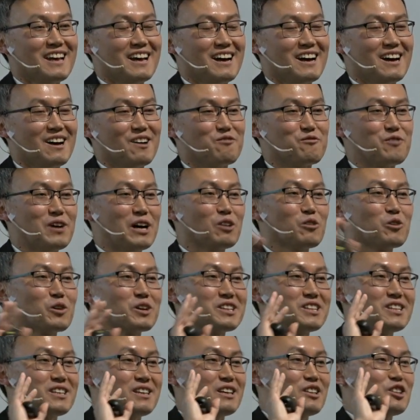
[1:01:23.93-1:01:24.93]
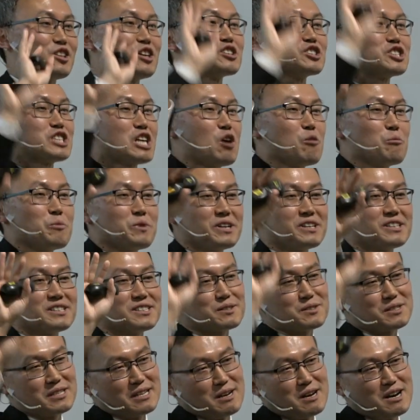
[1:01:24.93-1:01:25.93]
Uh, following the Deng
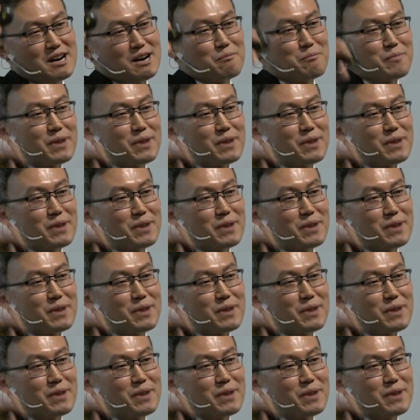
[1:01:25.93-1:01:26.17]
Xiaoping's uh,